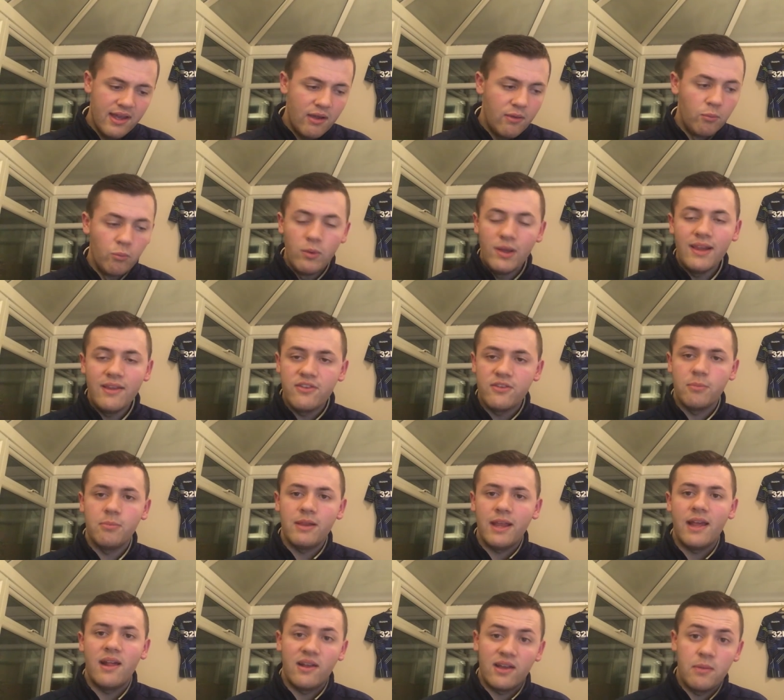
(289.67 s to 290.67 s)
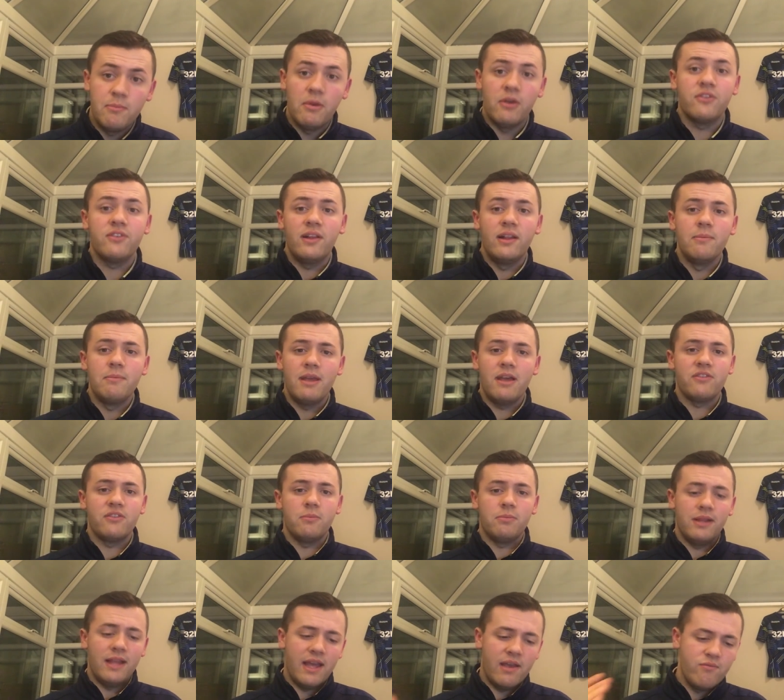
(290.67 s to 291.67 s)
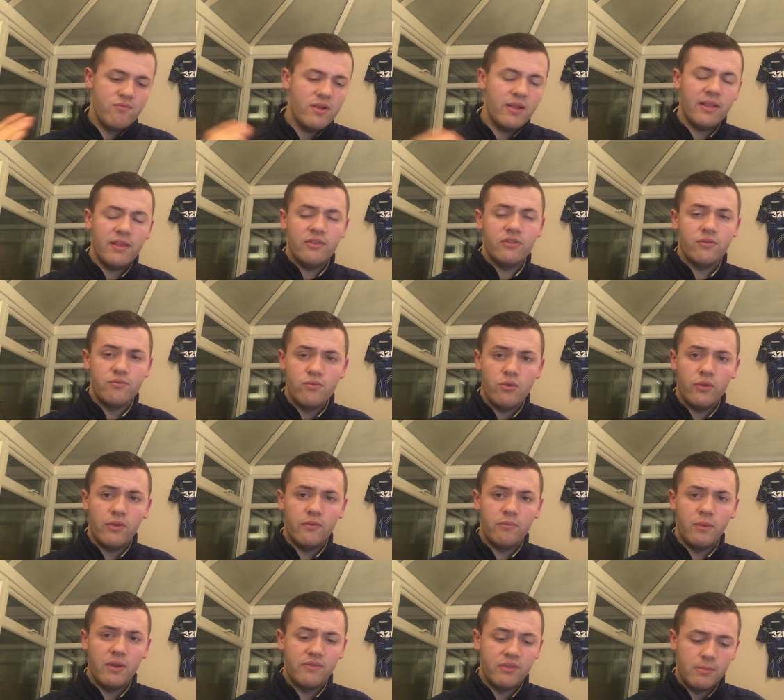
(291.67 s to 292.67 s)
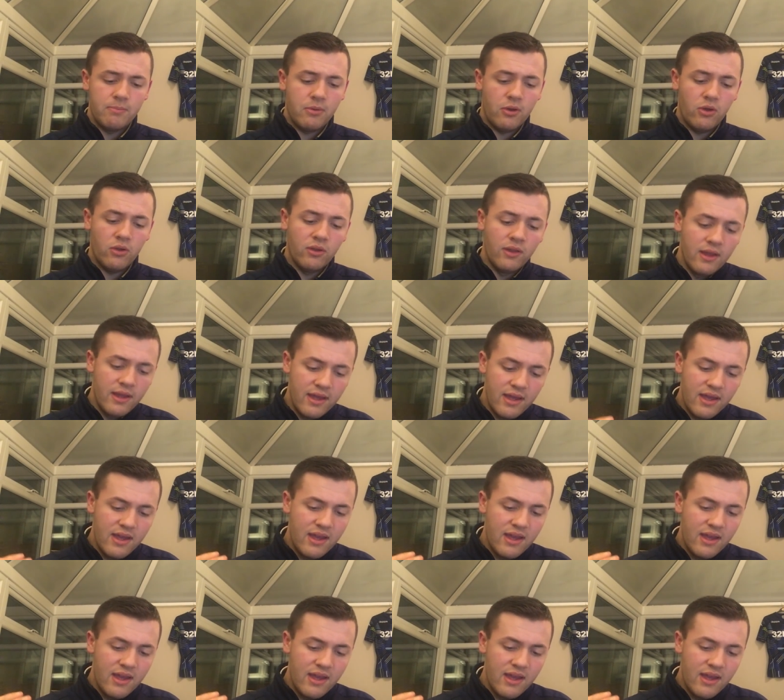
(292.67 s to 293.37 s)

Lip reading: and willing to play like a Marcelo Bielsa player, willing to run up with the ball.